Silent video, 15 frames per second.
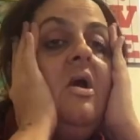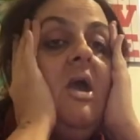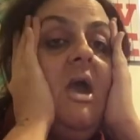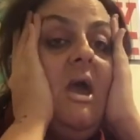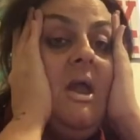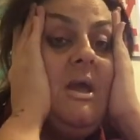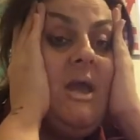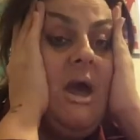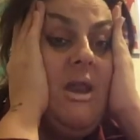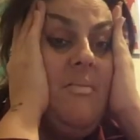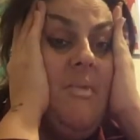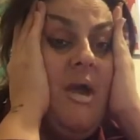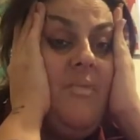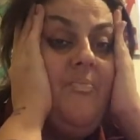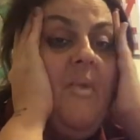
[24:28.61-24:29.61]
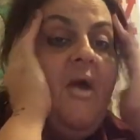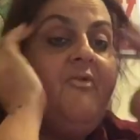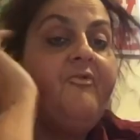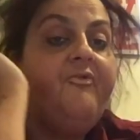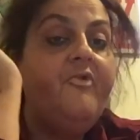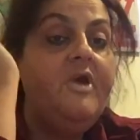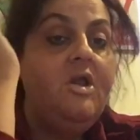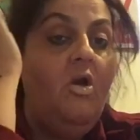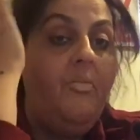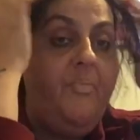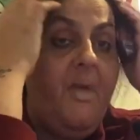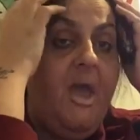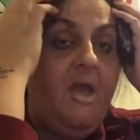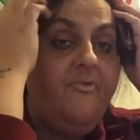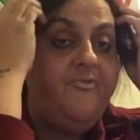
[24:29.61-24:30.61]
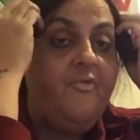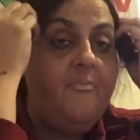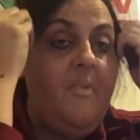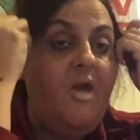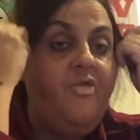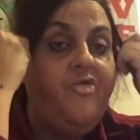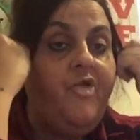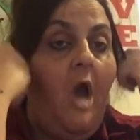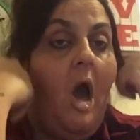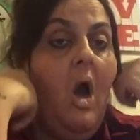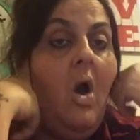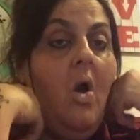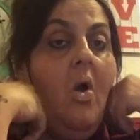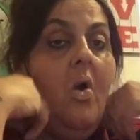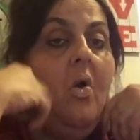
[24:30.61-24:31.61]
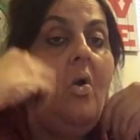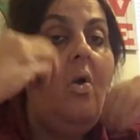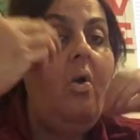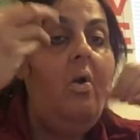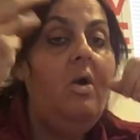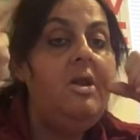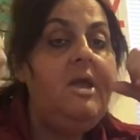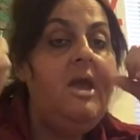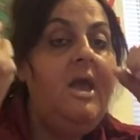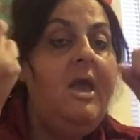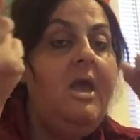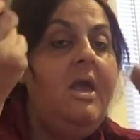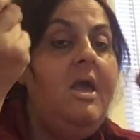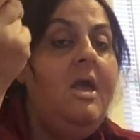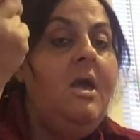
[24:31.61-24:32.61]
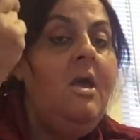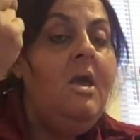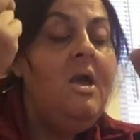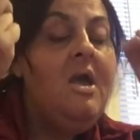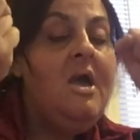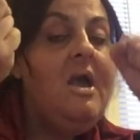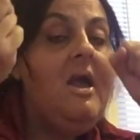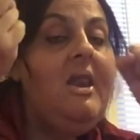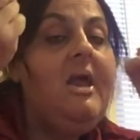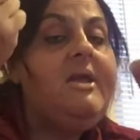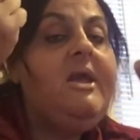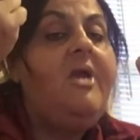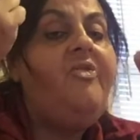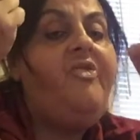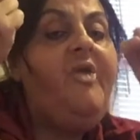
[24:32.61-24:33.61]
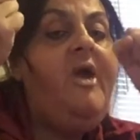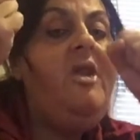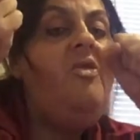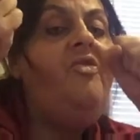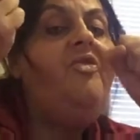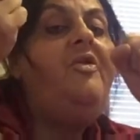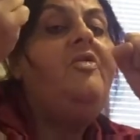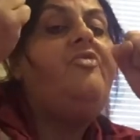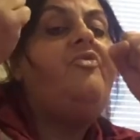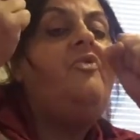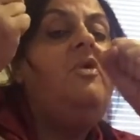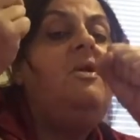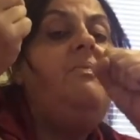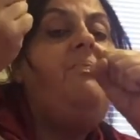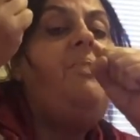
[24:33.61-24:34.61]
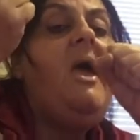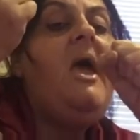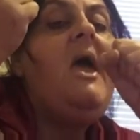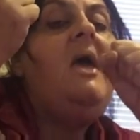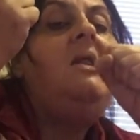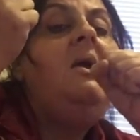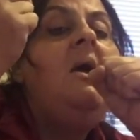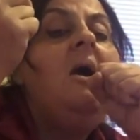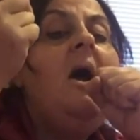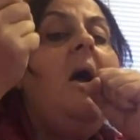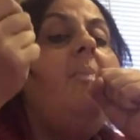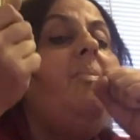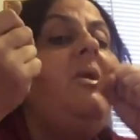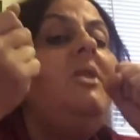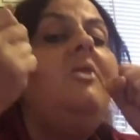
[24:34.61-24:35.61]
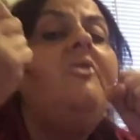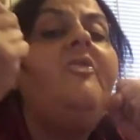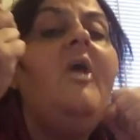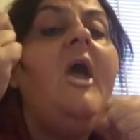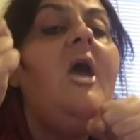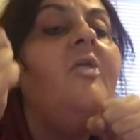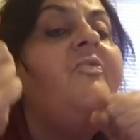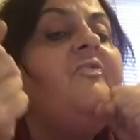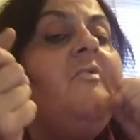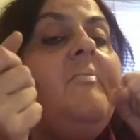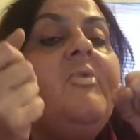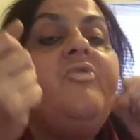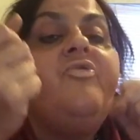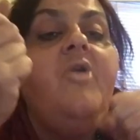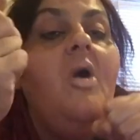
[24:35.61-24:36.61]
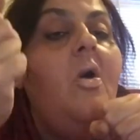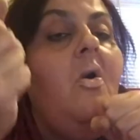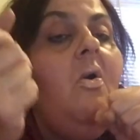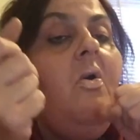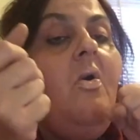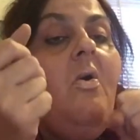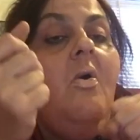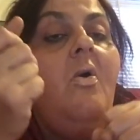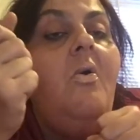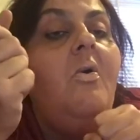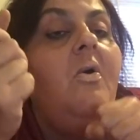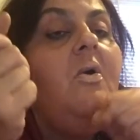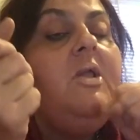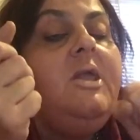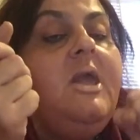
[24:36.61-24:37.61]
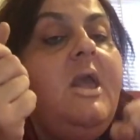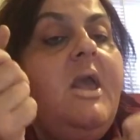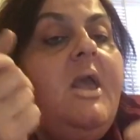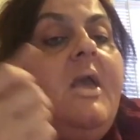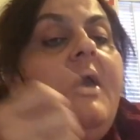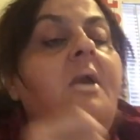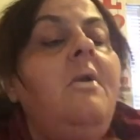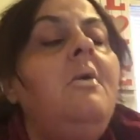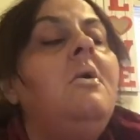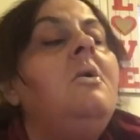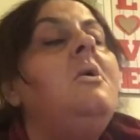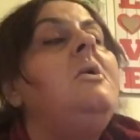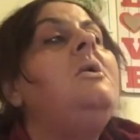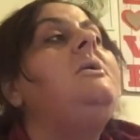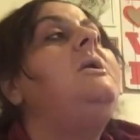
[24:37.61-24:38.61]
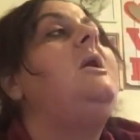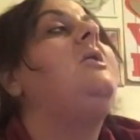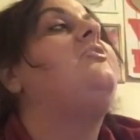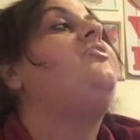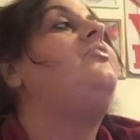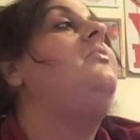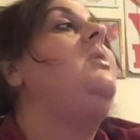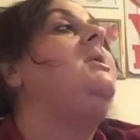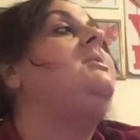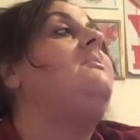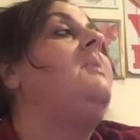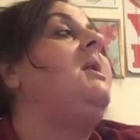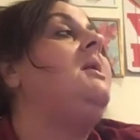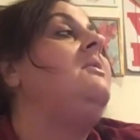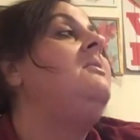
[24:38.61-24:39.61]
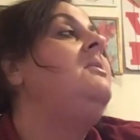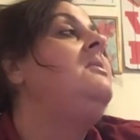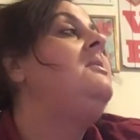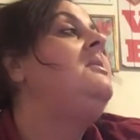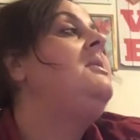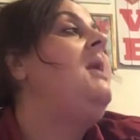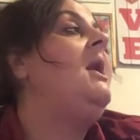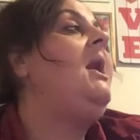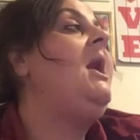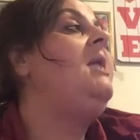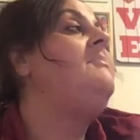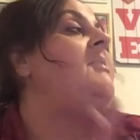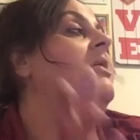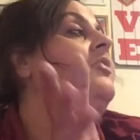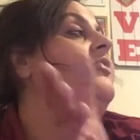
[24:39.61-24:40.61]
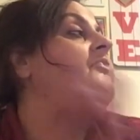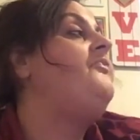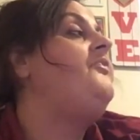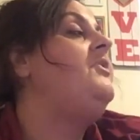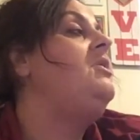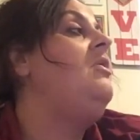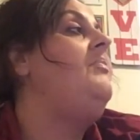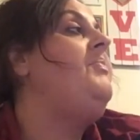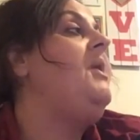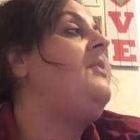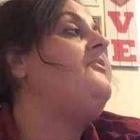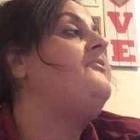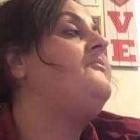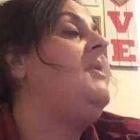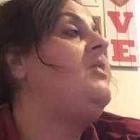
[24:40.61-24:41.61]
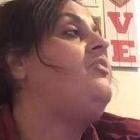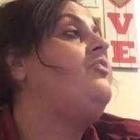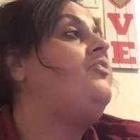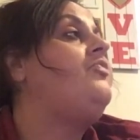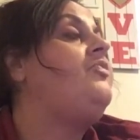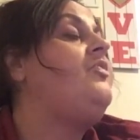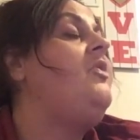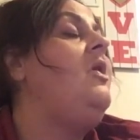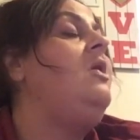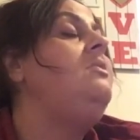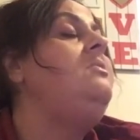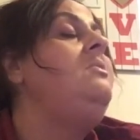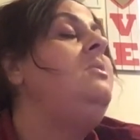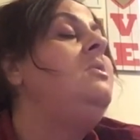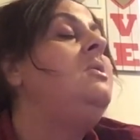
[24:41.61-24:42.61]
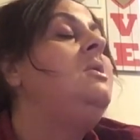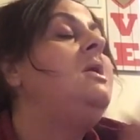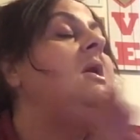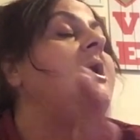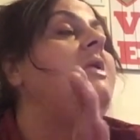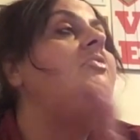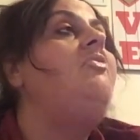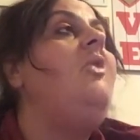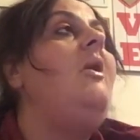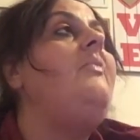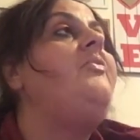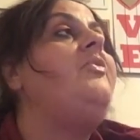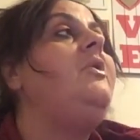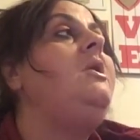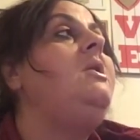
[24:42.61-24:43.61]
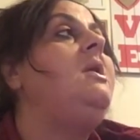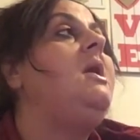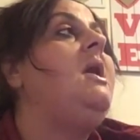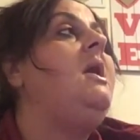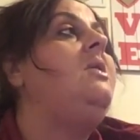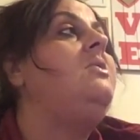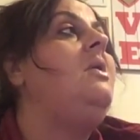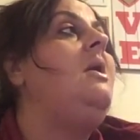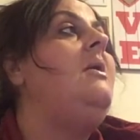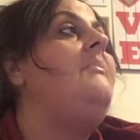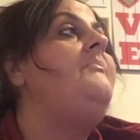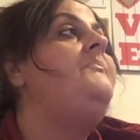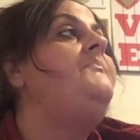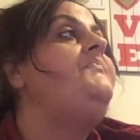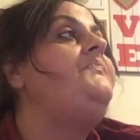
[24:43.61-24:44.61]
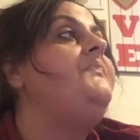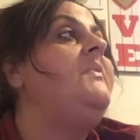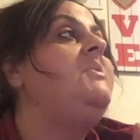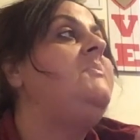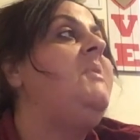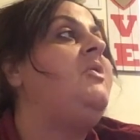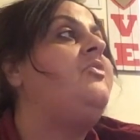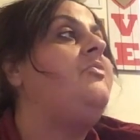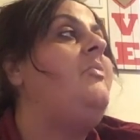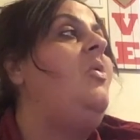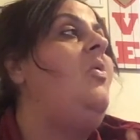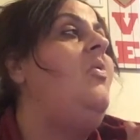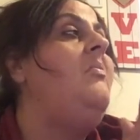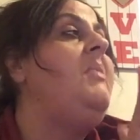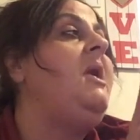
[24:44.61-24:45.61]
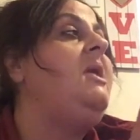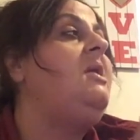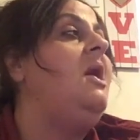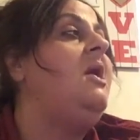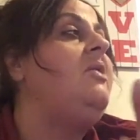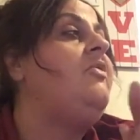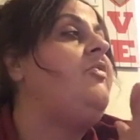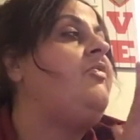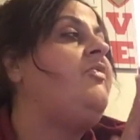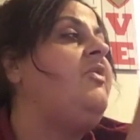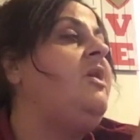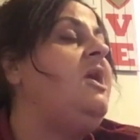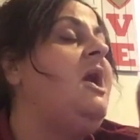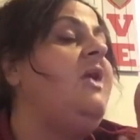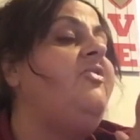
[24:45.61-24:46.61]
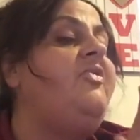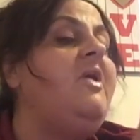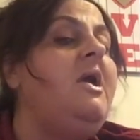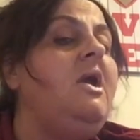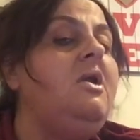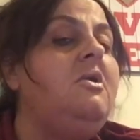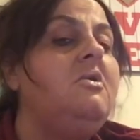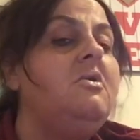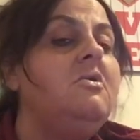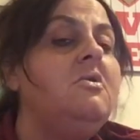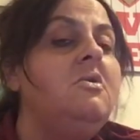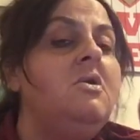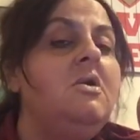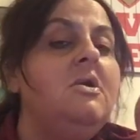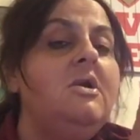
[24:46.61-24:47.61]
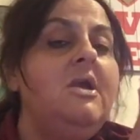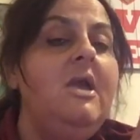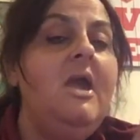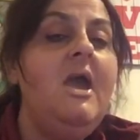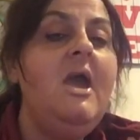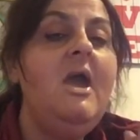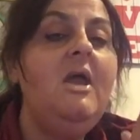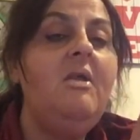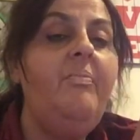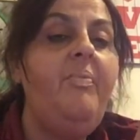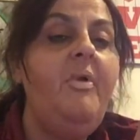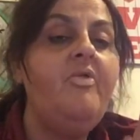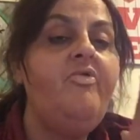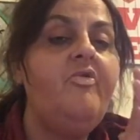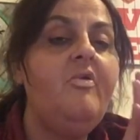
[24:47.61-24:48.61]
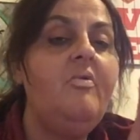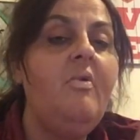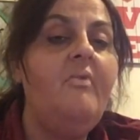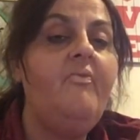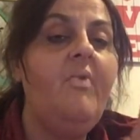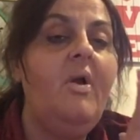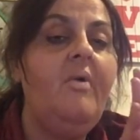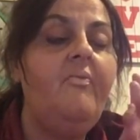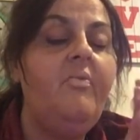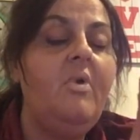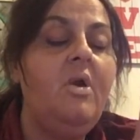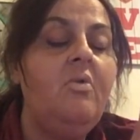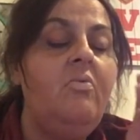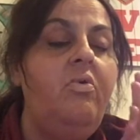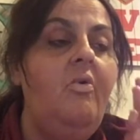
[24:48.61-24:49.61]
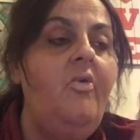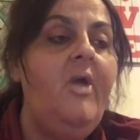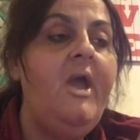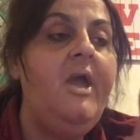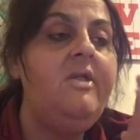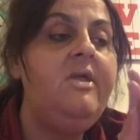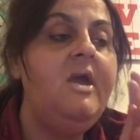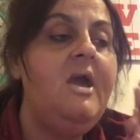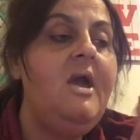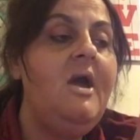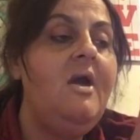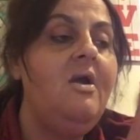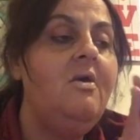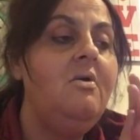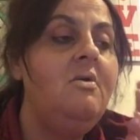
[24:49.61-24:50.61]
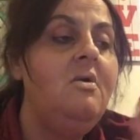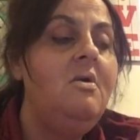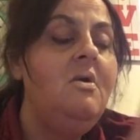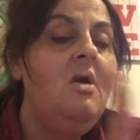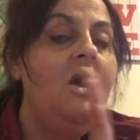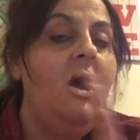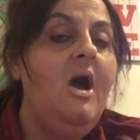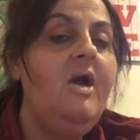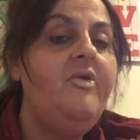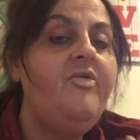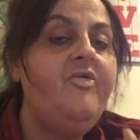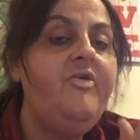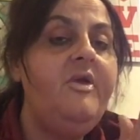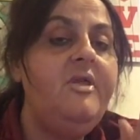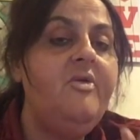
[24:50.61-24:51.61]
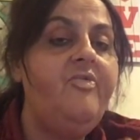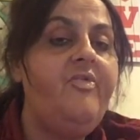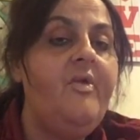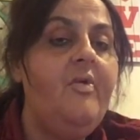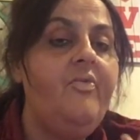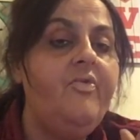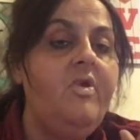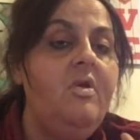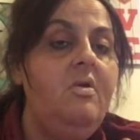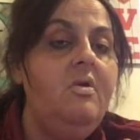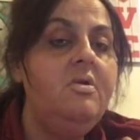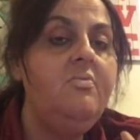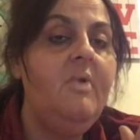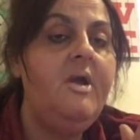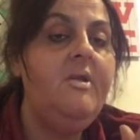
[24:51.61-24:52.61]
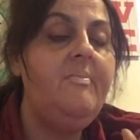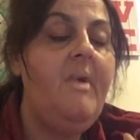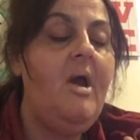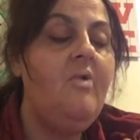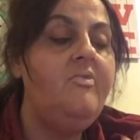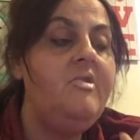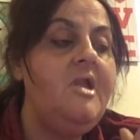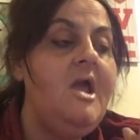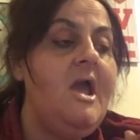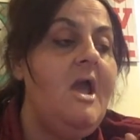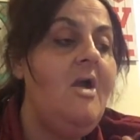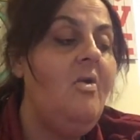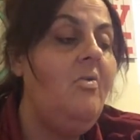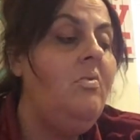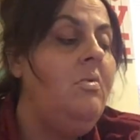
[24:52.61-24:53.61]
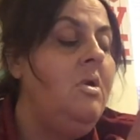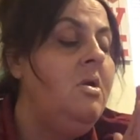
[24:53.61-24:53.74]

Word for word: And I got to make my Frito Bake for my shawty. And I can't stand to see you treated bad. I beat his ass from a shorty. Yeah, so anyway, I gotta make some Frito Bake for my son. He loves it. And um, I'm gonna make some homemade iced tea, I think. Yeah, and a pitcher of, of Kool-Aid, yeah. Iced tea, that sounds good right about now.